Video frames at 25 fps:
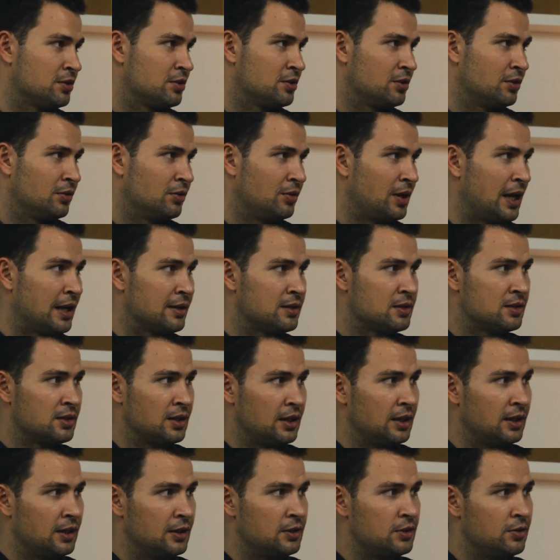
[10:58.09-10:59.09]
So let's
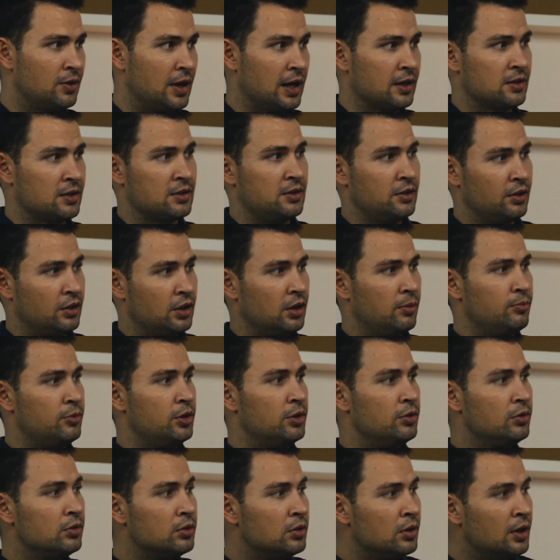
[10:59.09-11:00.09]
say that you actually
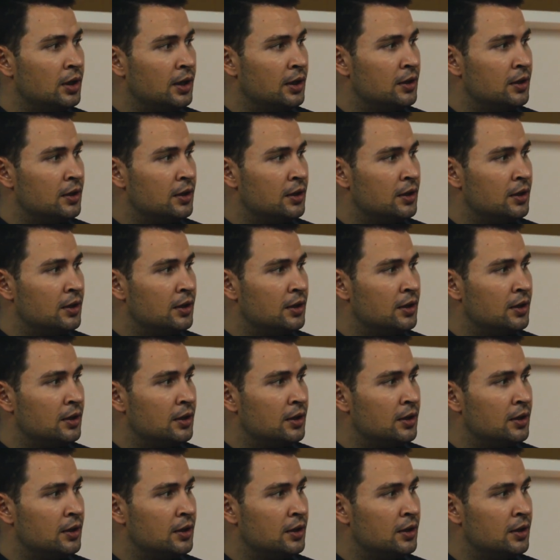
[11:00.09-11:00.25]
commute